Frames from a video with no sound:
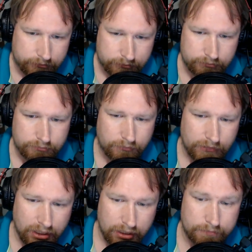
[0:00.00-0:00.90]

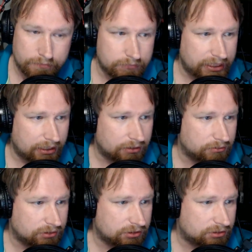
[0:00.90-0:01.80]
Now,
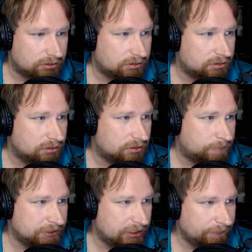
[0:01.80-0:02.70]

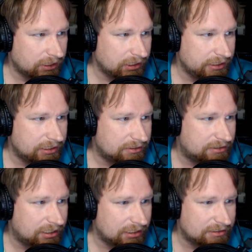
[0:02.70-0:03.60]
specifically, this
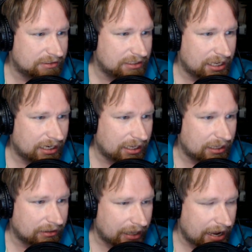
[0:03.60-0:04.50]
does not
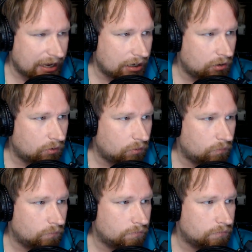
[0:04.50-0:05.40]

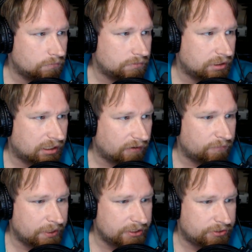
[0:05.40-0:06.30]
allow the
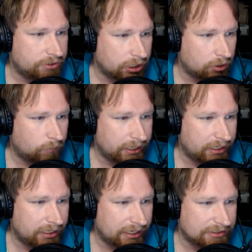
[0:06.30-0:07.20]
government to go
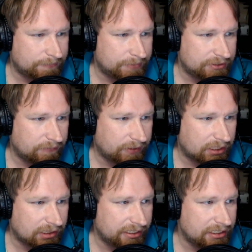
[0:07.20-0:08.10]
in and
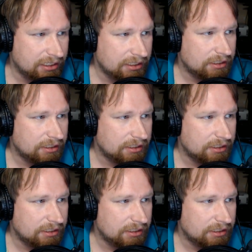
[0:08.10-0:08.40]
specifically,